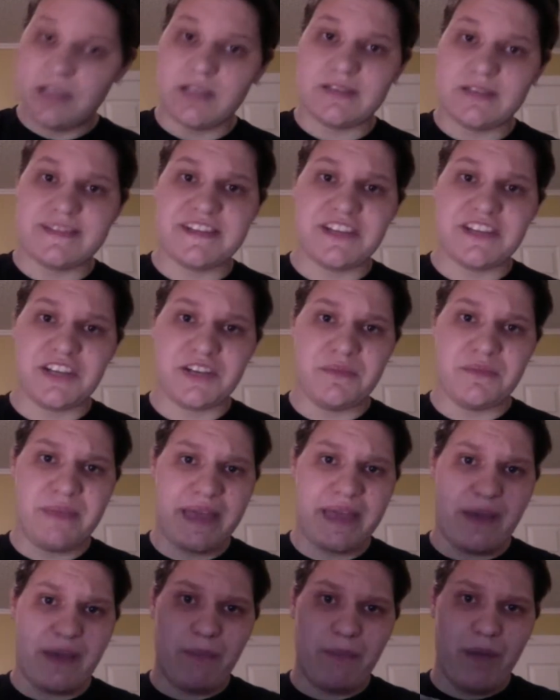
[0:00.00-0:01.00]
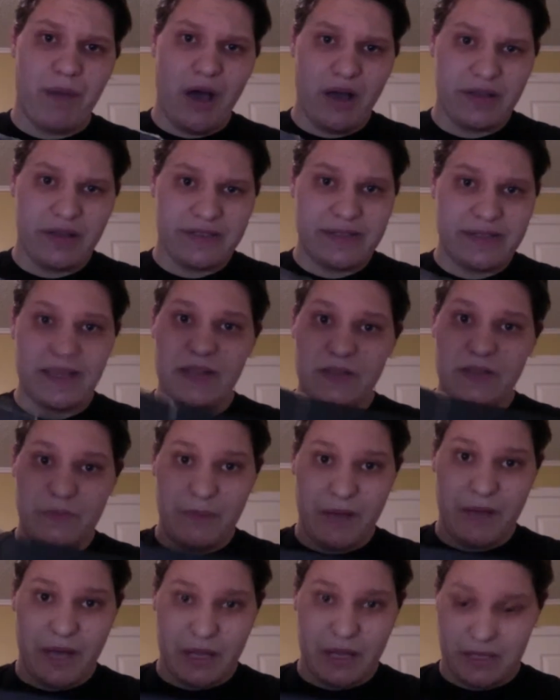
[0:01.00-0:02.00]
looks like you're gonna make a box out of the
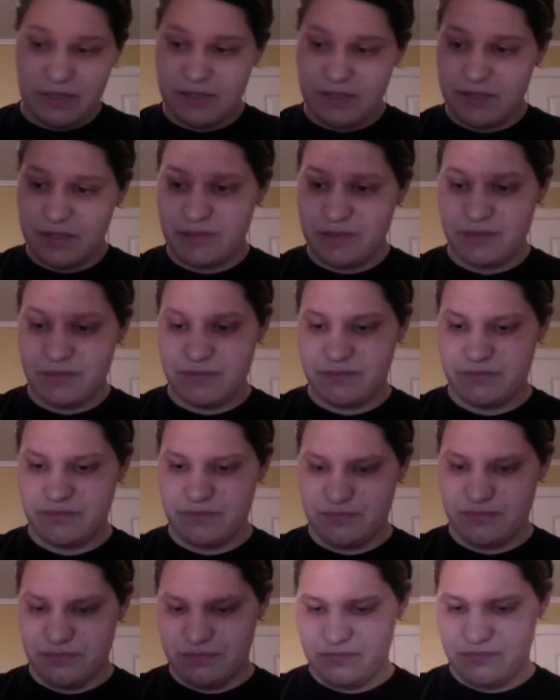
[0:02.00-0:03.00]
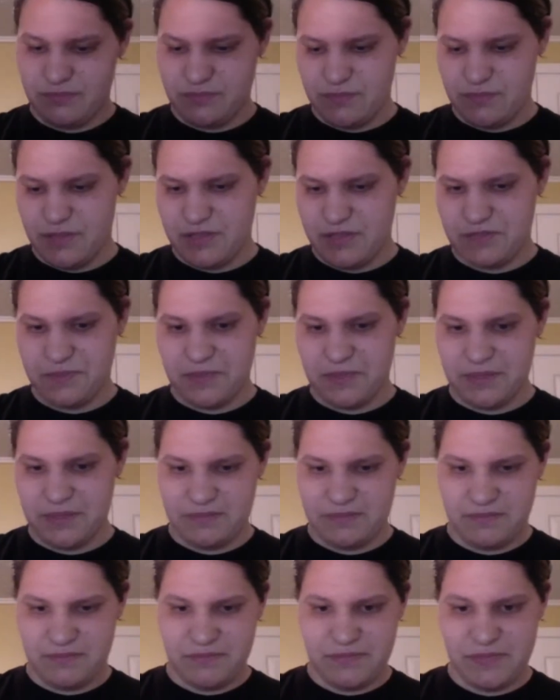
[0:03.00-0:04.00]
box. That's what
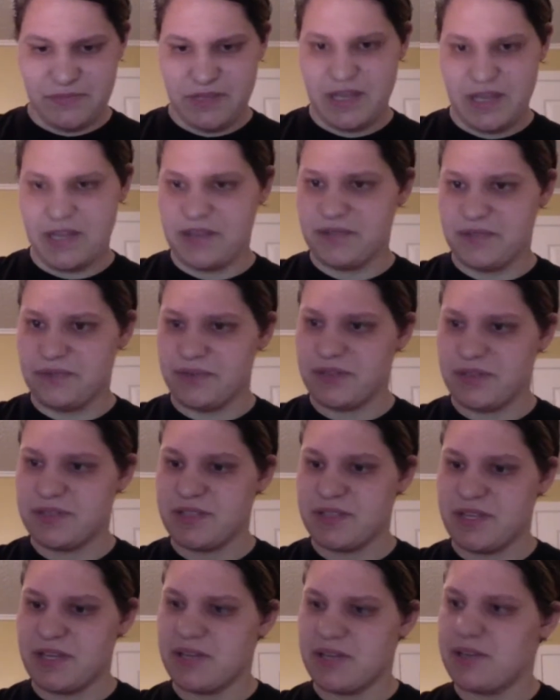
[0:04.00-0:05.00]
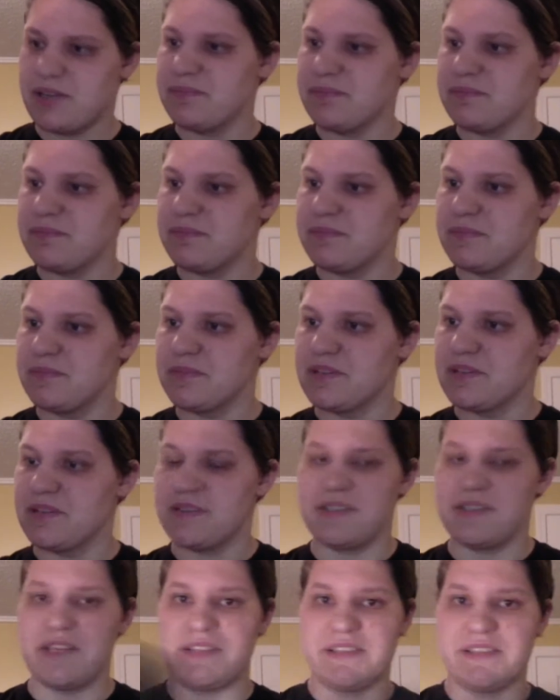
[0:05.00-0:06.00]
it kind of looks like.
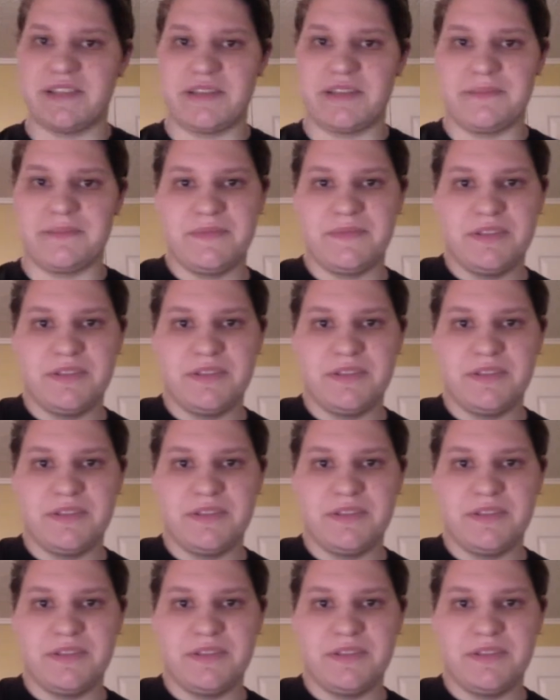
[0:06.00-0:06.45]
It has a